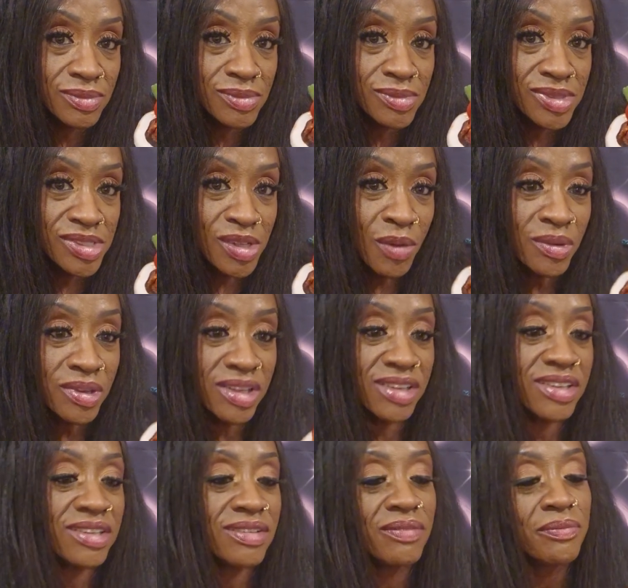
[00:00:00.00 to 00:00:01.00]
So
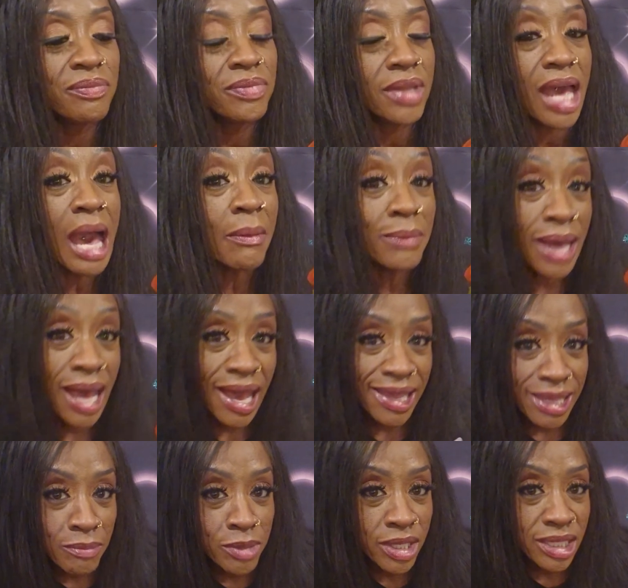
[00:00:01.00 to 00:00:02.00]
good. I
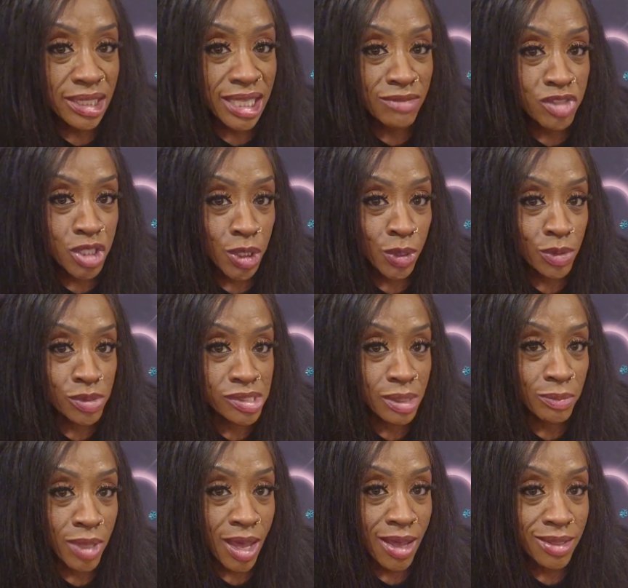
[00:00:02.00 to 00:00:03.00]
am going to give Chico
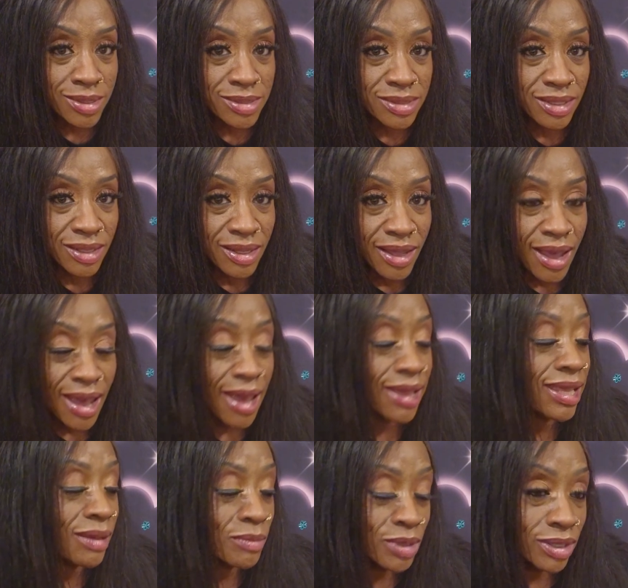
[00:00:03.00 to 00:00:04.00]
some, guys. I
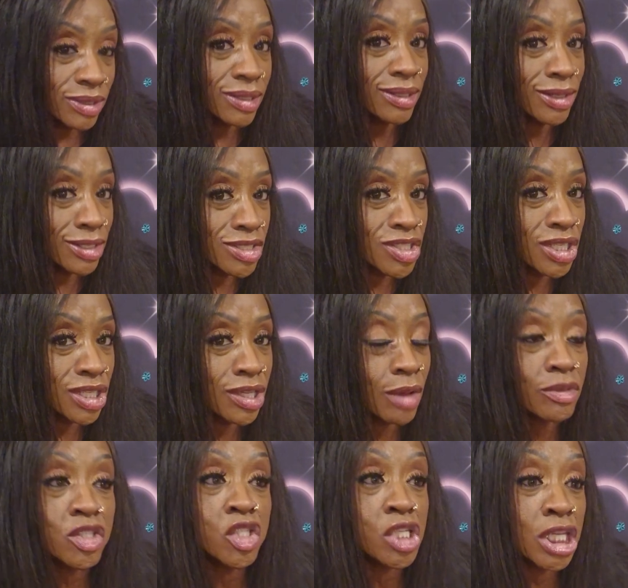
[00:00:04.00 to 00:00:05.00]
am going to hook Chico.
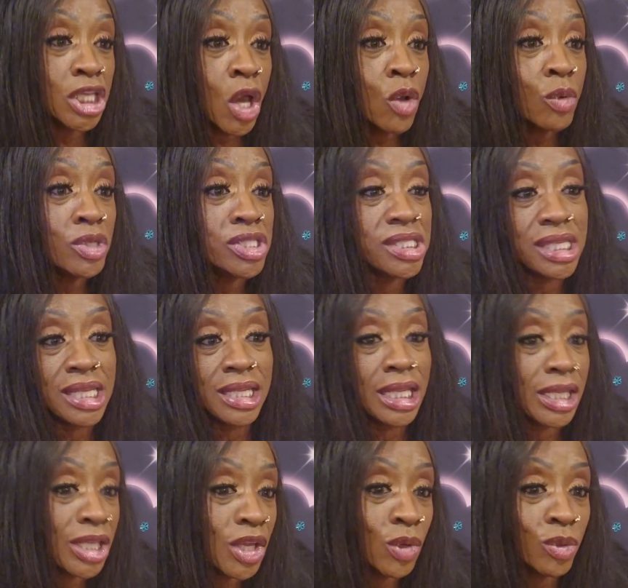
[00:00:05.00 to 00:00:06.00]
Chico was sitting
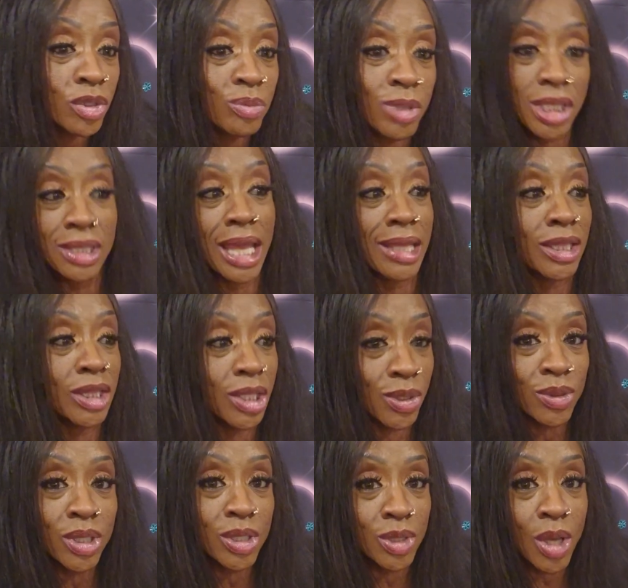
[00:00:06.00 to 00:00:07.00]
in here with me, like,
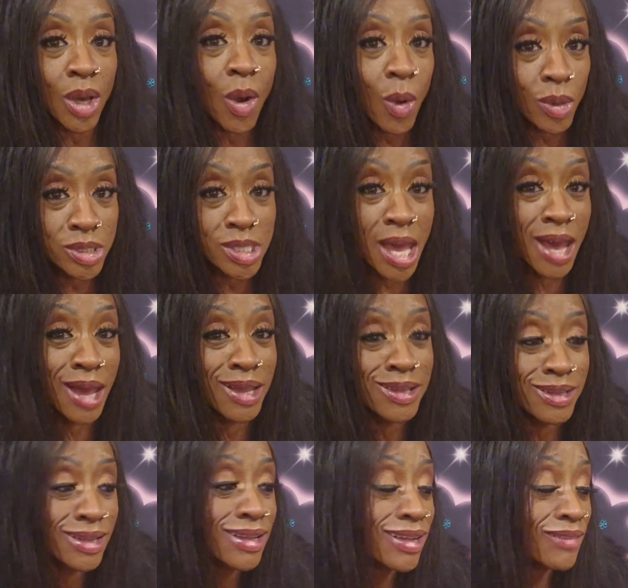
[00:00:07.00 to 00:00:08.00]
literally the whole
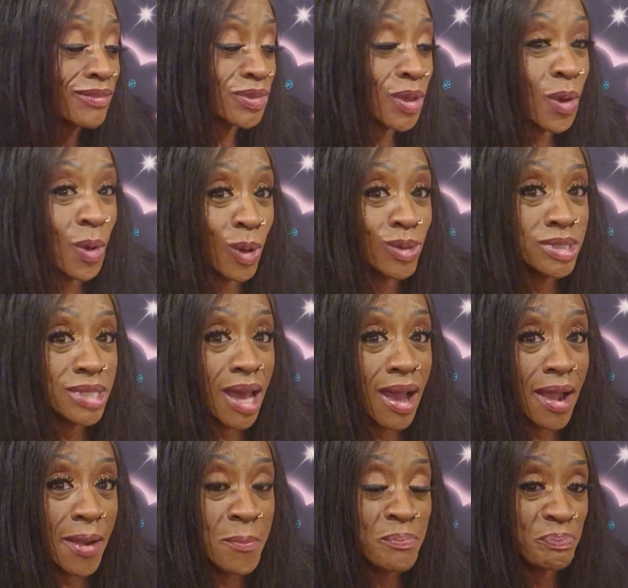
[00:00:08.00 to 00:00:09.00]

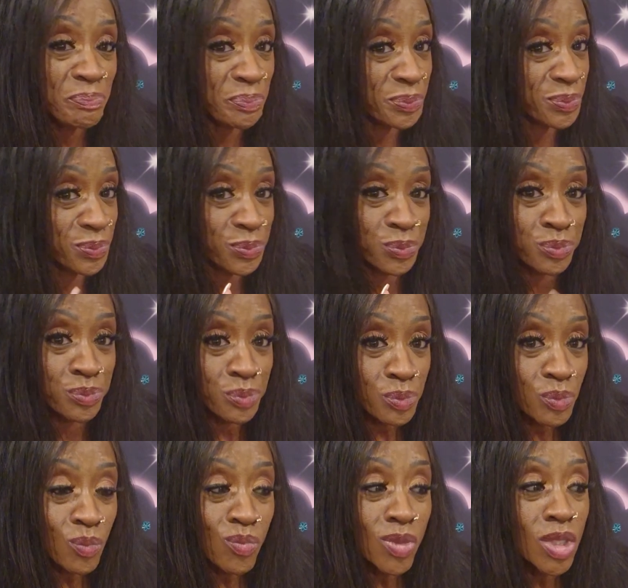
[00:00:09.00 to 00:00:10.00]
time.
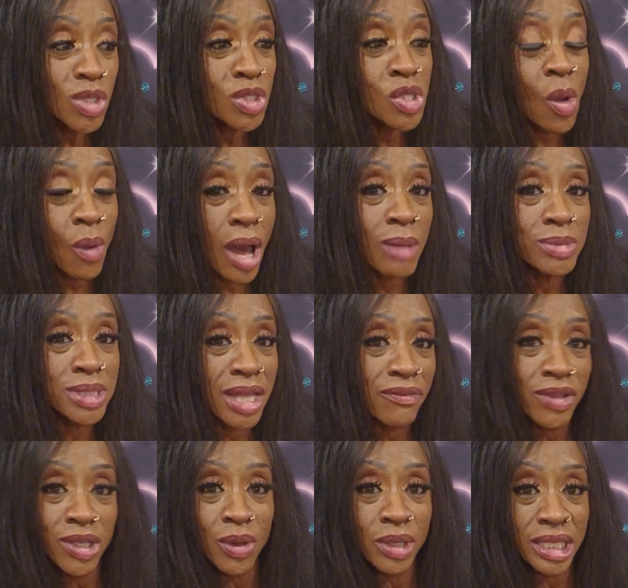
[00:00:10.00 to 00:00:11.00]
So I'm
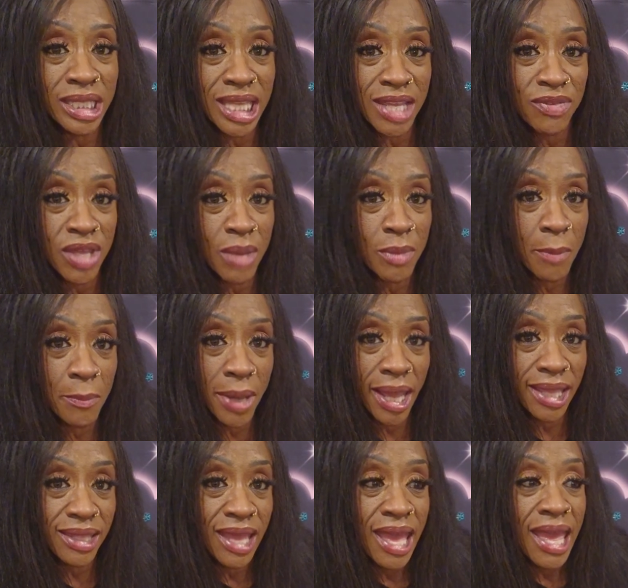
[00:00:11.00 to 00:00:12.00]
definitely going to give him a
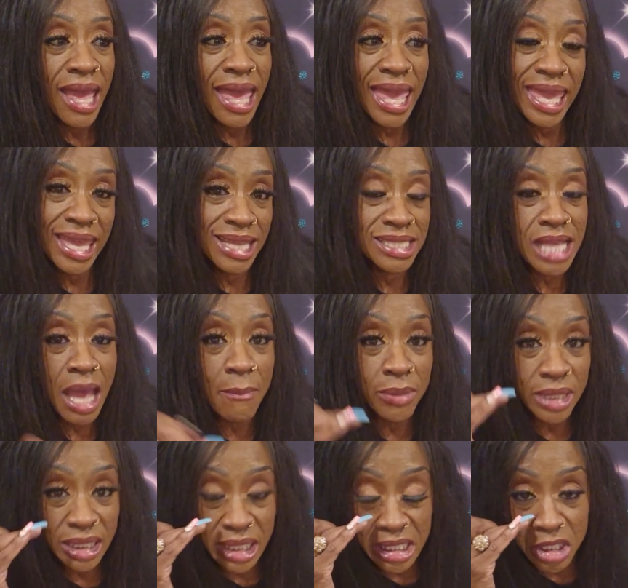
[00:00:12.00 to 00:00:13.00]
bite. And I'm going
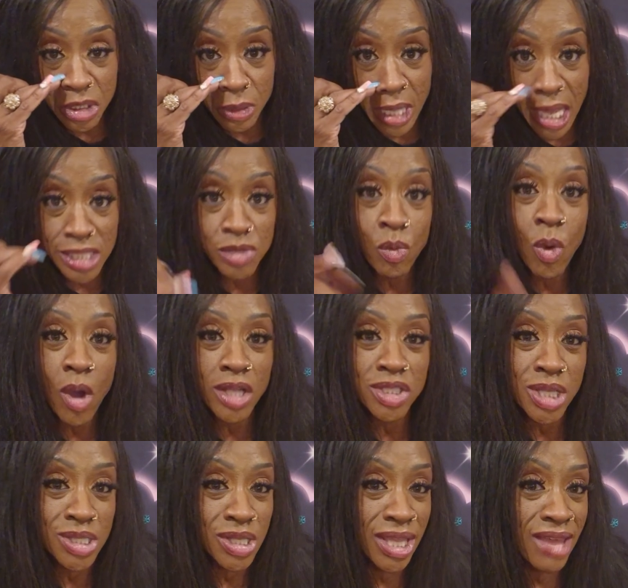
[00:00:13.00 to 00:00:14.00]
to let you guys watch
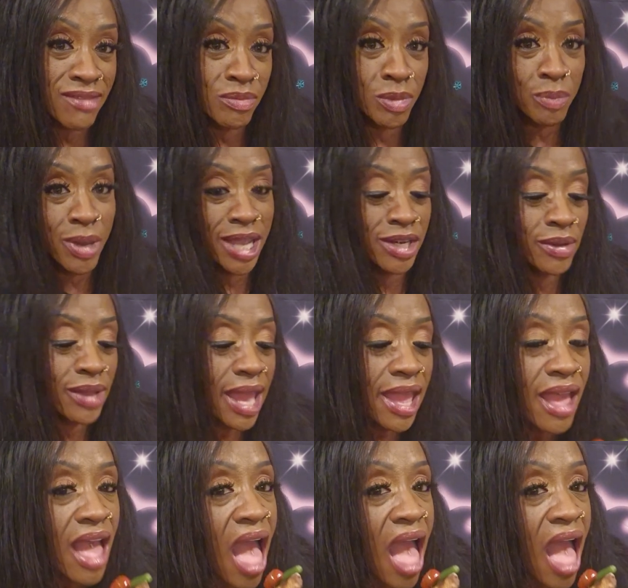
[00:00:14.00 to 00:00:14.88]
as I give him a bite, okay?